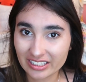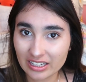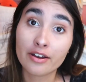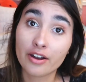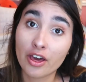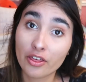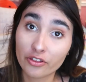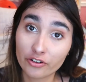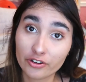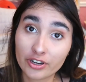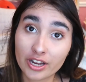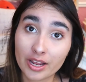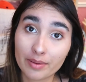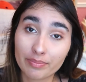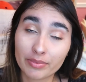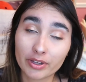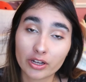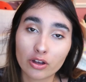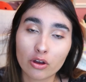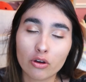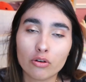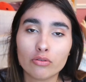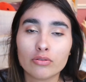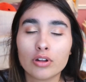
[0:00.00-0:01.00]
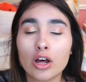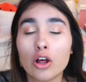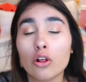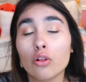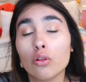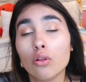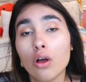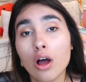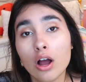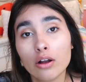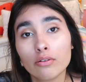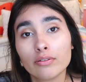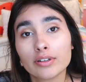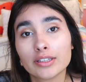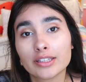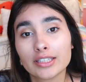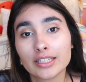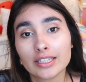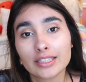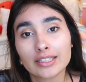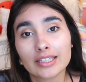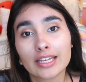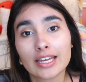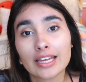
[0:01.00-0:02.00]
Another tip that goes along with
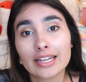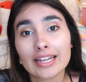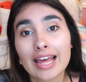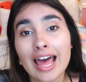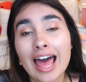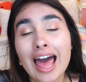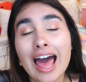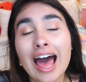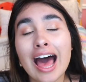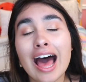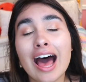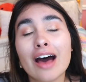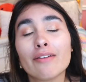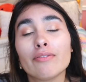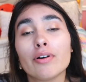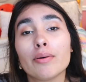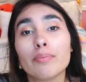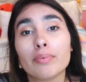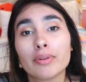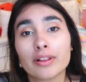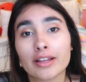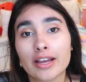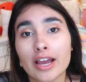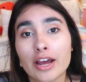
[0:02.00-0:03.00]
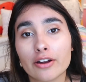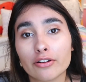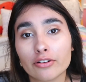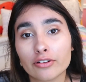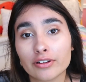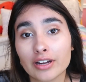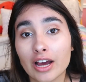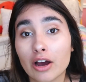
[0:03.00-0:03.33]
this is have a planner.